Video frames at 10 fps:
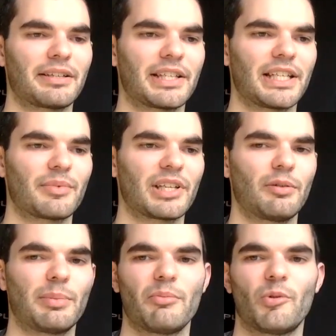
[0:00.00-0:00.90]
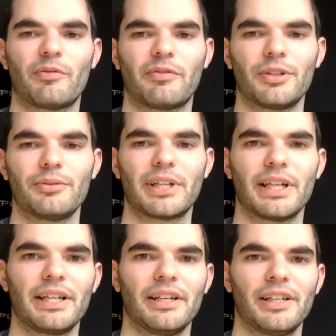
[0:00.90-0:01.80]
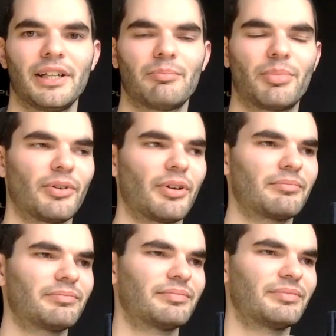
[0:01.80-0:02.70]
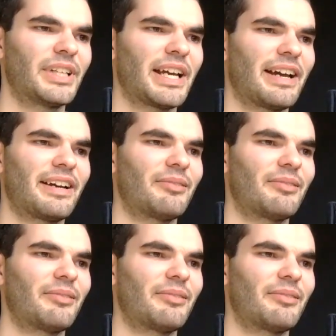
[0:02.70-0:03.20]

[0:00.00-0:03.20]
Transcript: and it seems a little bit more fluky. But yeah, I